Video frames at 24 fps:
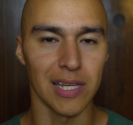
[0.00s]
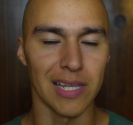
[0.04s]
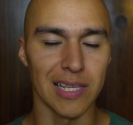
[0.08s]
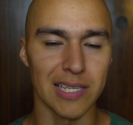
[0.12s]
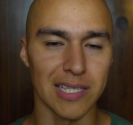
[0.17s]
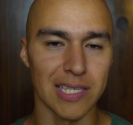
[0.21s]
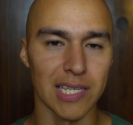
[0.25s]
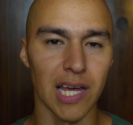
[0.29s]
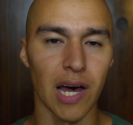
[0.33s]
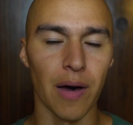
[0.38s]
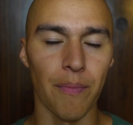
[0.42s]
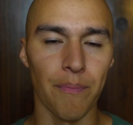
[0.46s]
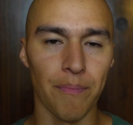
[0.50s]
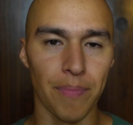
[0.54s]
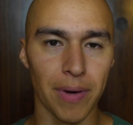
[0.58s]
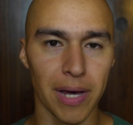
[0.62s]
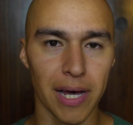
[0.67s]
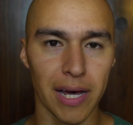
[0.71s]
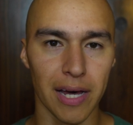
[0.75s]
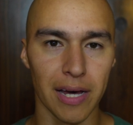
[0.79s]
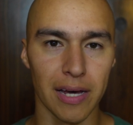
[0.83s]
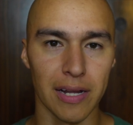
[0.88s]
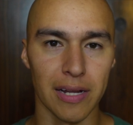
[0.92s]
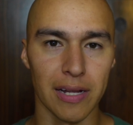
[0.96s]
It's not
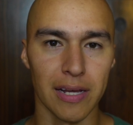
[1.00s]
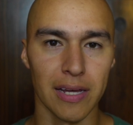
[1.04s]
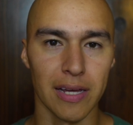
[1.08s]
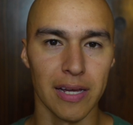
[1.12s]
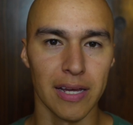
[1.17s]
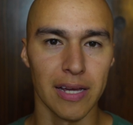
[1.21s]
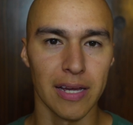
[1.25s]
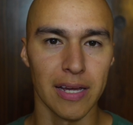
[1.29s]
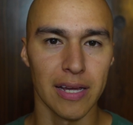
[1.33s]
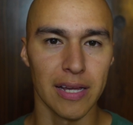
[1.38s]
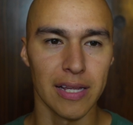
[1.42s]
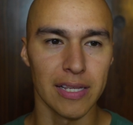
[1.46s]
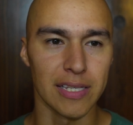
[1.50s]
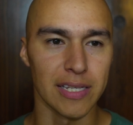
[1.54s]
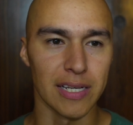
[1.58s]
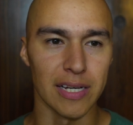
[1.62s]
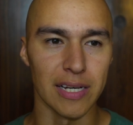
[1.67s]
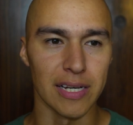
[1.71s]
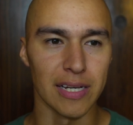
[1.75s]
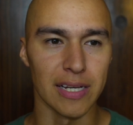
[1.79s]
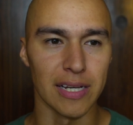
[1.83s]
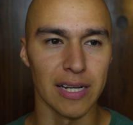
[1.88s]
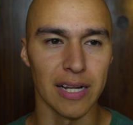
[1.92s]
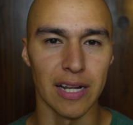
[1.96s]
bad
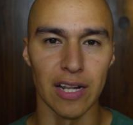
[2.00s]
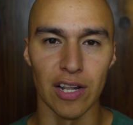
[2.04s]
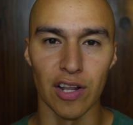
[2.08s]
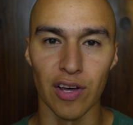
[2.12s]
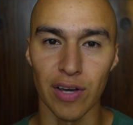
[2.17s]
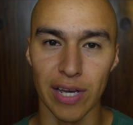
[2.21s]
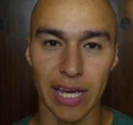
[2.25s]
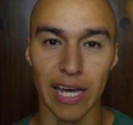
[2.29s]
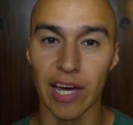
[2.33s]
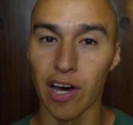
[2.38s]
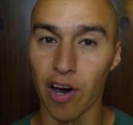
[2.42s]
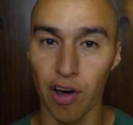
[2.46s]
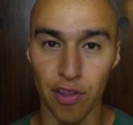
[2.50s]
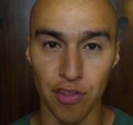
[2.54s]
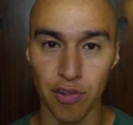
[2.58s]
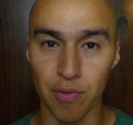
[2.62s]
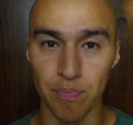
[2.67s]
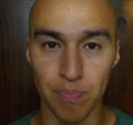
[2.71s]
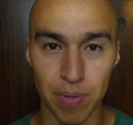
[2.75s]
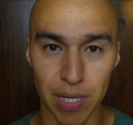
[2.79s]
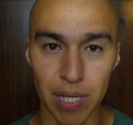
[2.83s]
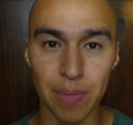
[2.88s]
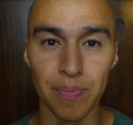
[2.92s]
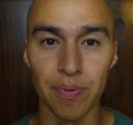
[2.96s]
to look at other
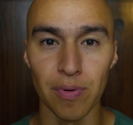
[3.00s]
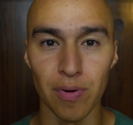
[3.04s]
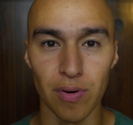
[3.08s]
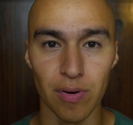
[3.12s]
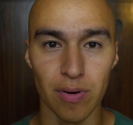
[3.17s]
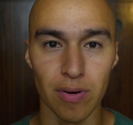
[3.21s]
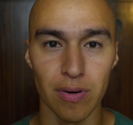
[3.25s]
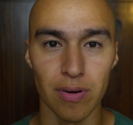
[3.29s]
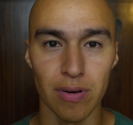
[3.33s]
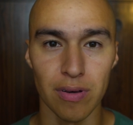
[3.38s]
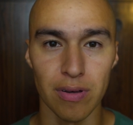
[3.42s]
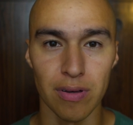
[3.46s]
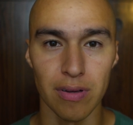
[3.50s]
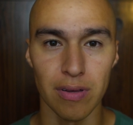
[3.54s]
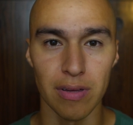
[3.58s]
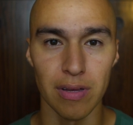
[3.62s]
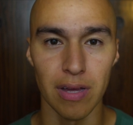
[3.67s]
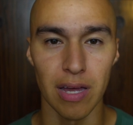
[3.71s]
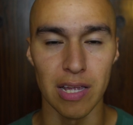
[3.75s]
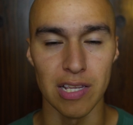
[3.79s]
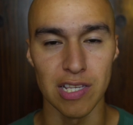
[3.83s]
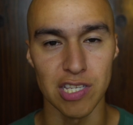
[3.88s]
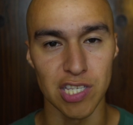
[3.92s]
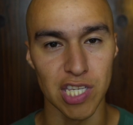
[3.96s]
people
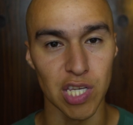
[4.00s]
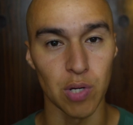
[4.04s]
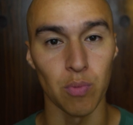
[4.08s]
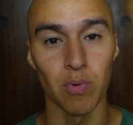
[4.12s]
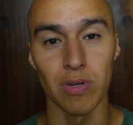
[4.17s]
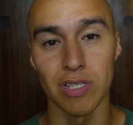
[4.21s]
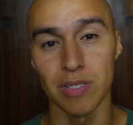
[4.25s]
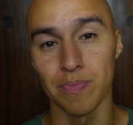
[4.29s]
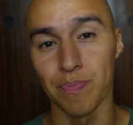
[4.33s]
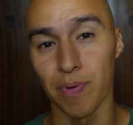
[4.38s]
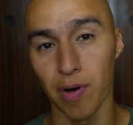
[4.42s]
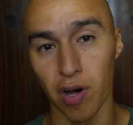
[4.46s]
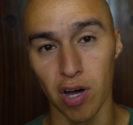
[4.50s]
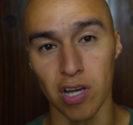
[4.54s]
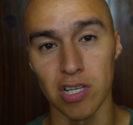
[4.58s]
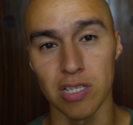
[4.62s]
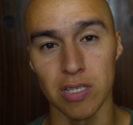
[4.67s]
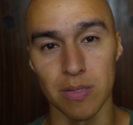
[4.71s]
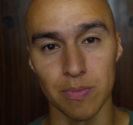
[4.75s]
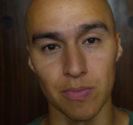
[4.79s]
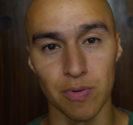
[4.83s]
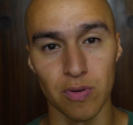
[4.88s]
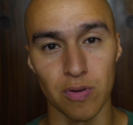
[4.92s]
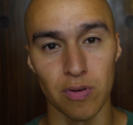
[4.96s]
and see what's
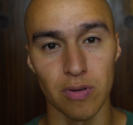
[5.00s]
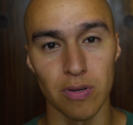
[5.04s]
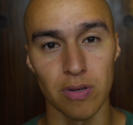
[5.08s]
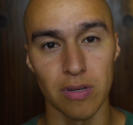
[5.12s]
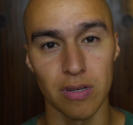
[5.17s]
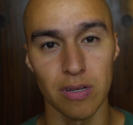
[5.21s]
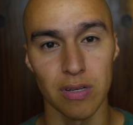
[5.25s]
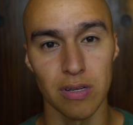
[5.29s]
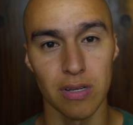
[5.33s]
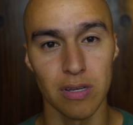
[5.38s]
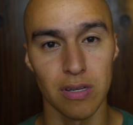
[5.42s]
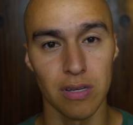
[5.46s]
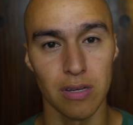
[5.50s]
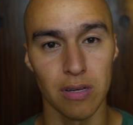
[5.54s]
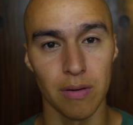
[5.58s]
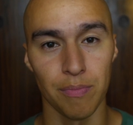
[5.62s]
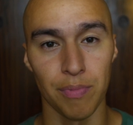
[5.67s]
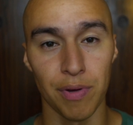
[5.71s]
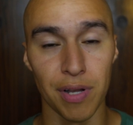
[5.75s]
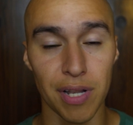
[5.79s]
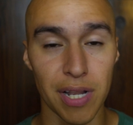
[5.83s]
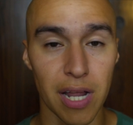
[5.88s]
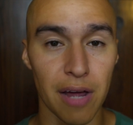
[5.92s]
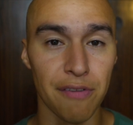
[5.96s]
possible,
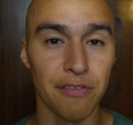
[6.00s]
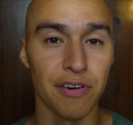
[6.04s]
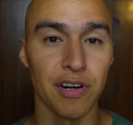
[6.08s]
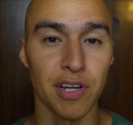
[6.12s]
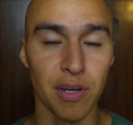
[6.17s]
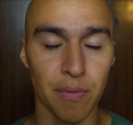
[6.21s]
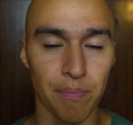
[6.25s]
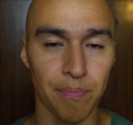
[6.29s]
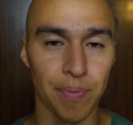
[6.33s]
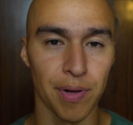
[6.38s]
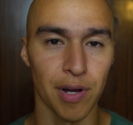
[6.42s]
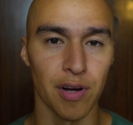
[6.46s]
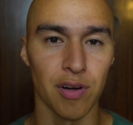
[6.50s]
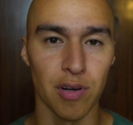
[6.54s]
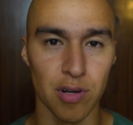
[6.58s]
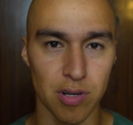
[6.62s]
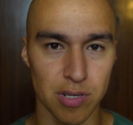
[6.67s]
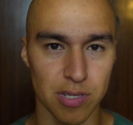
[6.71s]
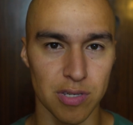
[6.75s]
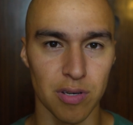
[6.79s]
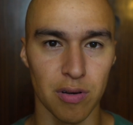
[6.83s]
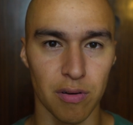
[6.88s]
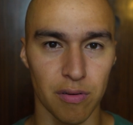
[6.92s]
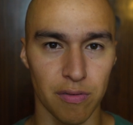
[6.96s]
but never compare
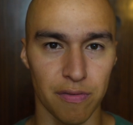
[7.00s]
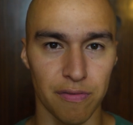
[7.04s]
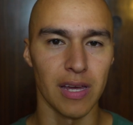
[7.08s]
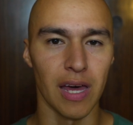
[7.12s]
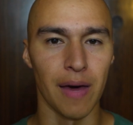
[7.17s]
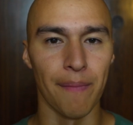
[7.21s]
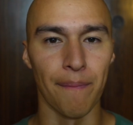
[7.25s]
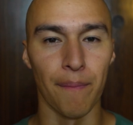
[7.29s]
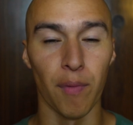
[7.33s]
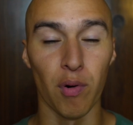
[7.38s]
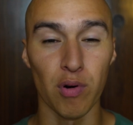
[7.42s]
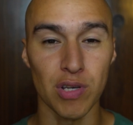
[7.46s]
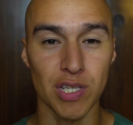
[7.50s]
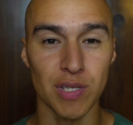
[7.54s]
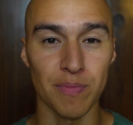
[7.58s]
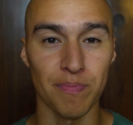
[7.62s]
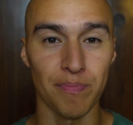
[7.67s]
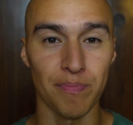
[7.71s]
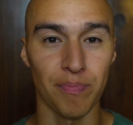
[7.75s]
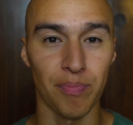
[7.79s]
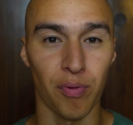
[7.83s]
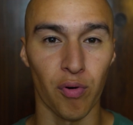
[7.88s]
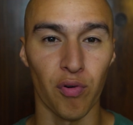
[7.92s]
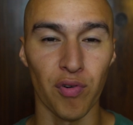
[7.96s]
yourself. And most
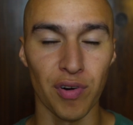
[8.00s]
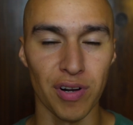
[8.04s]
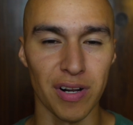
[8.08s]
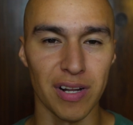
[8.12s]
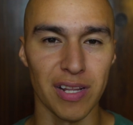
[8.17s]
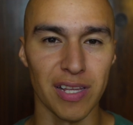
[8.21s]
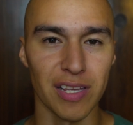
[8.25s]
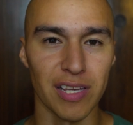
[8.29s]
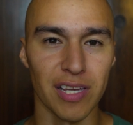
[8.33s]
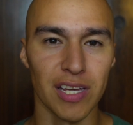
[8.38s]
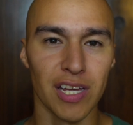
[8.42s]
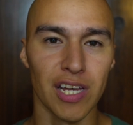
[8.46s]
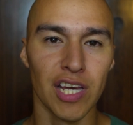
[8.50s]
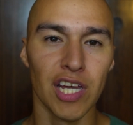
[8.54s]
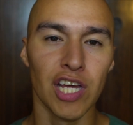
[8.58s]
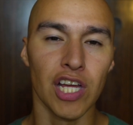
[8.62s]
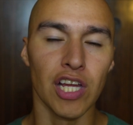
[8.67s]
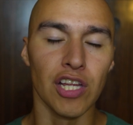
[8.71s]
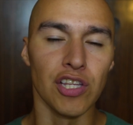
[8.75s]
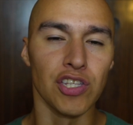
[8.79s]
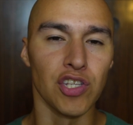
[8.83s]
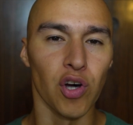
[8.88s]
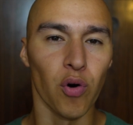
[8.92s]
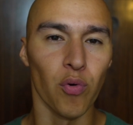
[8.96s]
importantly,
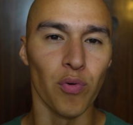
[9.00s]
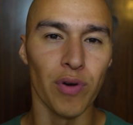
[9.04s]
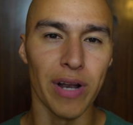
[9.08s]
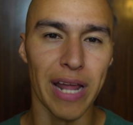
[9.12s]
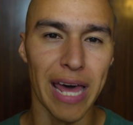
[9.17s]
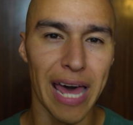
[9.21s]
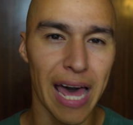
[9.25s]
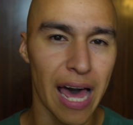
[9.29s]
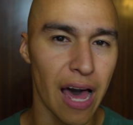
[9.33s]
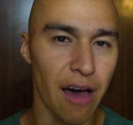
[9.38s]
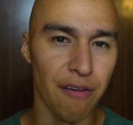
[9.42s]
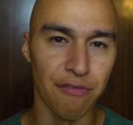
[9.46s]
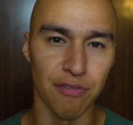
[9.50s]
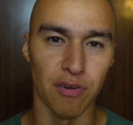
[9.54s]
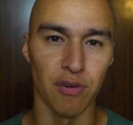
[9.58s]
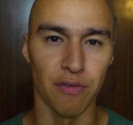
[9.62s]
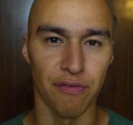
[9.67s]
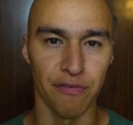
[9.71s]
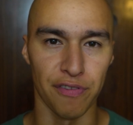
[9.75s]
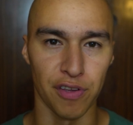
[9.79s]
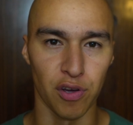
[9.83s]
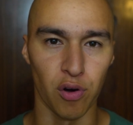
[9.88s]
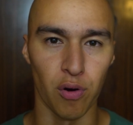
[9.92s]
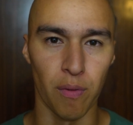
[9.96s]
don't ever
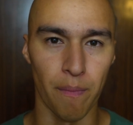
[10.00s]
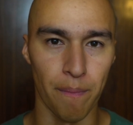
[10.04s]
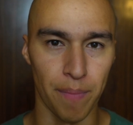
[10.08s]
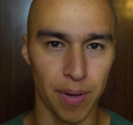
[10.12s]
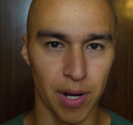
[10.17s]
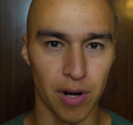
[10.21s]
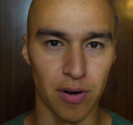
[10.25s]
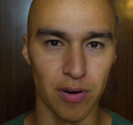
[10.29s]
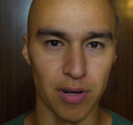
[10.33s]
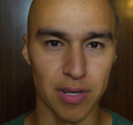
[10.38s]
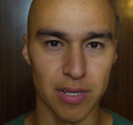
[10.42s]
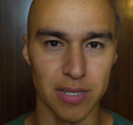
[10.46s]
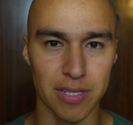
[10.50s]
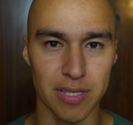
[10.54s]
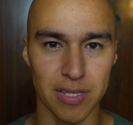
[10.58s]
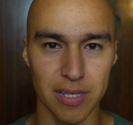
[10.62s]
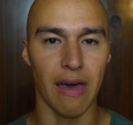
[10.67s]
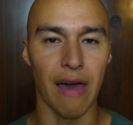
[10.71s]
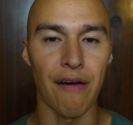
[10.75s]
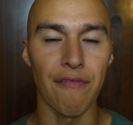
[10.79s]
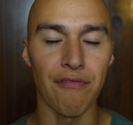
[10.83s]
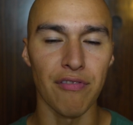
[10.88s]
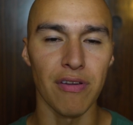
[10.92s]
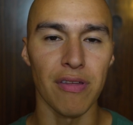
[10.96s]
feel embarrassed.
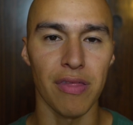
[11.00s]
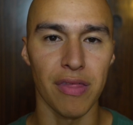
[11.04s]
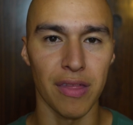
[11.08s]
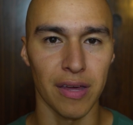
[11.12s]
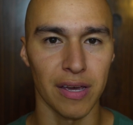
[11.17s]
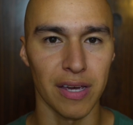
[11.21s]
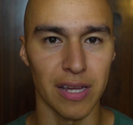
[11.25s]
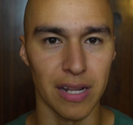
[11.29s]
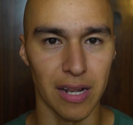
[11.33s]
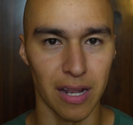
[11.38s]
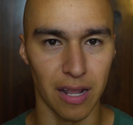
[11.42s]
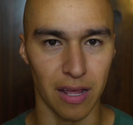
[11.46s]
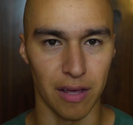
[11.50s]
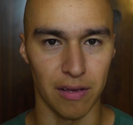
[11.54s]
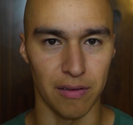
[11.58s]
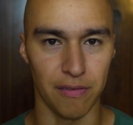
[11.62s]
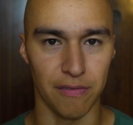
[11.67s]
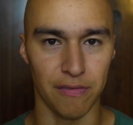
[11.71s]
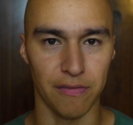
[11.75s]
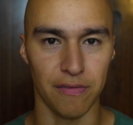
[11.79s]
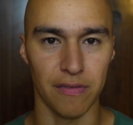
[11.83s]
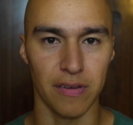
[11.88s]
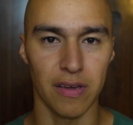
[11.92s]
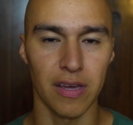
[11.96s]
Everything in
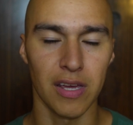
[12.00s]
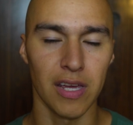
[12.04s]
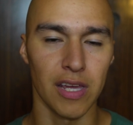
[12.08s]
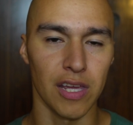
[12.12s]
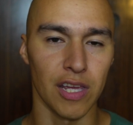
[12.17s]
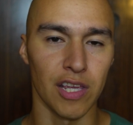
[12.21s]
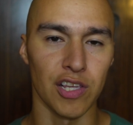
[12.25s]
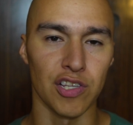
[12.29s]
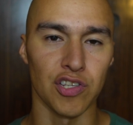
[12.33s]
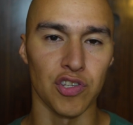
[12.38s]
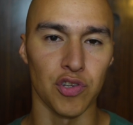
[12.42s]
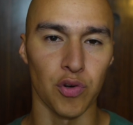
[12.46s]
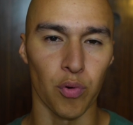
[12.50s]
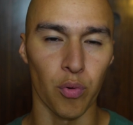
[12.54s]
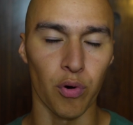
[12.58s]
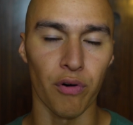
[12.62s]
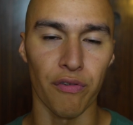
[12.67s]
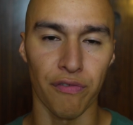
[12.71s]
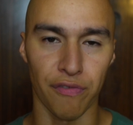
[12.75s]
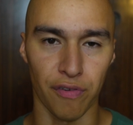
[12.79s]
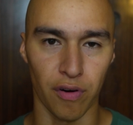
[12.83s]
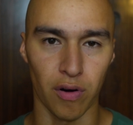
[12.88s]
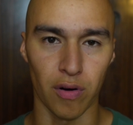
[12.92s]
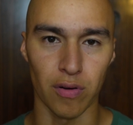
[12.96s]
life is your
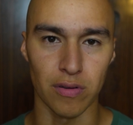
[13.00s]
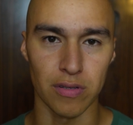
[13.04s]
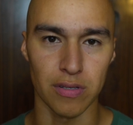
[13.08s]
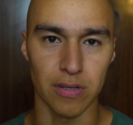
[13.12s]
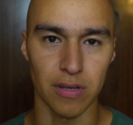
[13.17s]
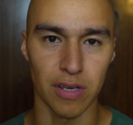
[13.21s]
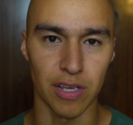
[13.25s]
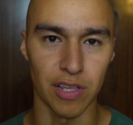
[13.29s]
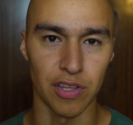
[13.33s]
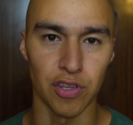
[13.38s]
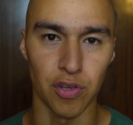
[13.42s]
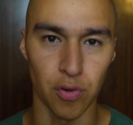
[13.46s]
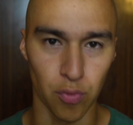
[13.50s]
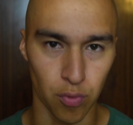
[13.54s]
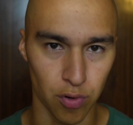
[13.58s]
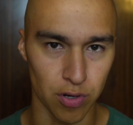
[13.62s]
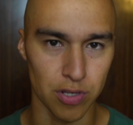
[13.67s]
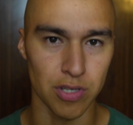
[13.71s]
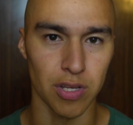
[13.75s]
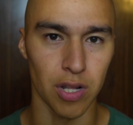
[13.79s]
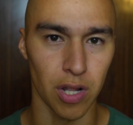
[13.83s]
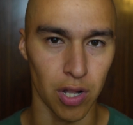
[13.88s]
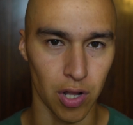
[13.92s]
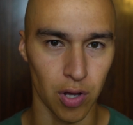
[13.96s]
fault and
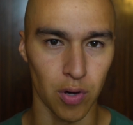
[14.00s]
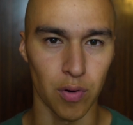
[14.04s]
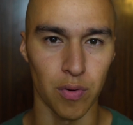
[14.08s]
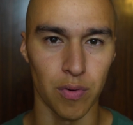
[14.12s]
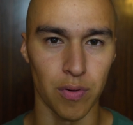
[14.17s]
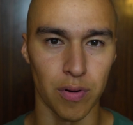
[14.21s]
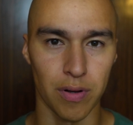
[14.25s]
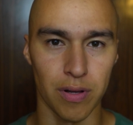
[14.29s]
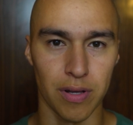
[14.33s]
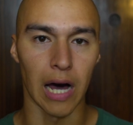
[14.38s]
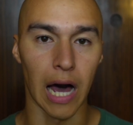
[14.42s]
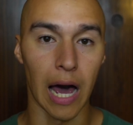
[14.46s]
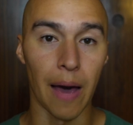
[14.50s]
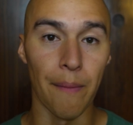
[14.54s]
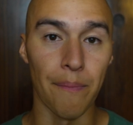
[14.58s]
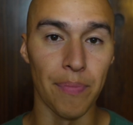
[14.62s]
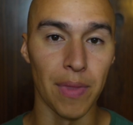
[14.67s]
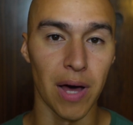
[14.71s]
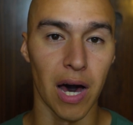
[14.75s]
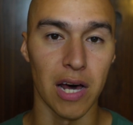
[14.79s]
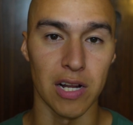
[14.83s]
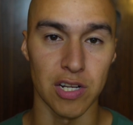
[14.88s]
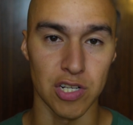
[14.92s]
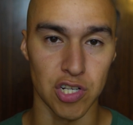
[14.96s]
yours alone. I'm
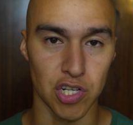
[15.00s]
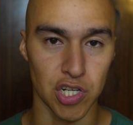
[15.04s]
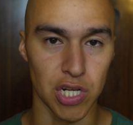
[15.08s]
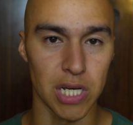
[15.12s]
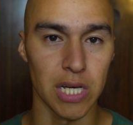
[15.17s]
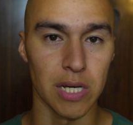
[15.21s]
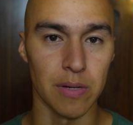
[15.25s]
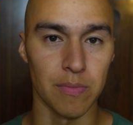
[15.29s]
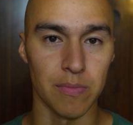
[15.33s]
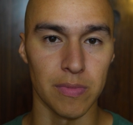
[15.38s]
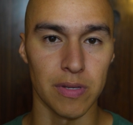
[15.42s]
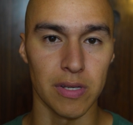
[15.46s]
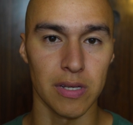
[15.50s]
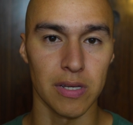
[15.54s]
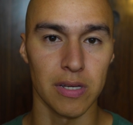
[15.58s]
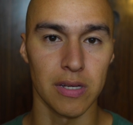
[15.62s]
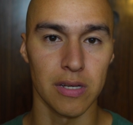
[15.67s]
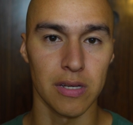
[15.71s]
not ashamed.